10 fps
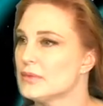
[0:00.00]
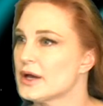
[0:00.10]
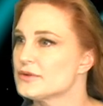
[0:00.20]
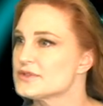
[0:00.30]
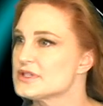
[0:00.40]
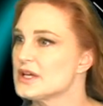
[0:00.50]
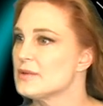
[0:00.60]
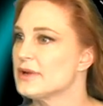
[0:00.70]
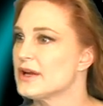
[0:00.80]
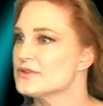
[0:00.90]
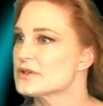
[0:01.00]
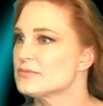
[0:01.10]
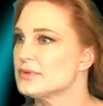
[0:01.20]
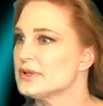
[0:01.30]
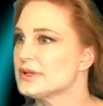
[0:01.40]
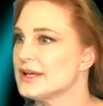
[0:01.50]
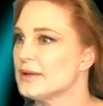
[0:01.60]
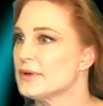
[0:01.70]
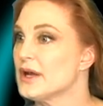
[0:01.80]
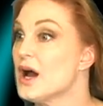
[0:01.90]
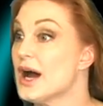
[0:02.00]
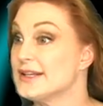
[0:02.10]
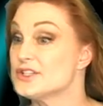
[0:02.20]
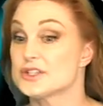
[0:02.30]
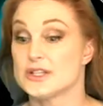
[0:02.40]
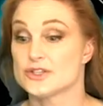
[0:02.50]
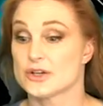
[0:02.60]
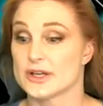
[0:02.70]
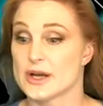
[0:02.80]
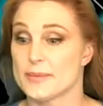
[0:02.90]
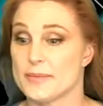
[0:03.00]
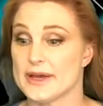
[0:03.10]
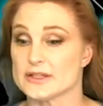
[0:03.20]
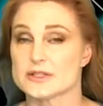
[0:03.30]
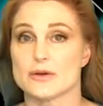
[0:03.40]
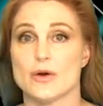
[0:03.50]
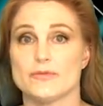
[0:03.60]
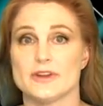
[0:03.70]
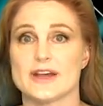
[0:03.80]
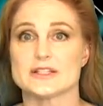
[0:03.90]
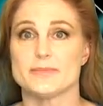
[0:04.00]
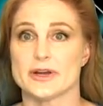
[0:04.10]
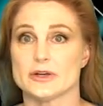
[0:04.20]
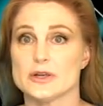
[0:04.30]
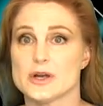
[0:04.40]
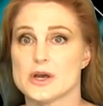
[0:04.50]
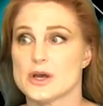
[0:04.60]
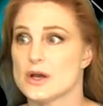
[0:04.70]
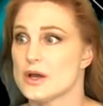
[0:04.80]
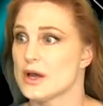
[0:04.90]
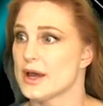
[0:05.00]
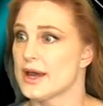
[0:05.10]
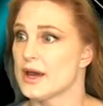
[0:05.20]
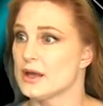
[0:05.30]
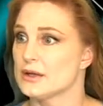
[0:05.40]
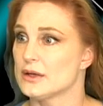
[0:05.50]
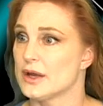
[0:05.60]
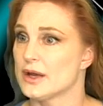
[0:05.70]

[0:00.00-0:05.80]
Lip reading: I don't see anybody else complaining, but I just did turn it up a bit, so hopefully that's better. I'm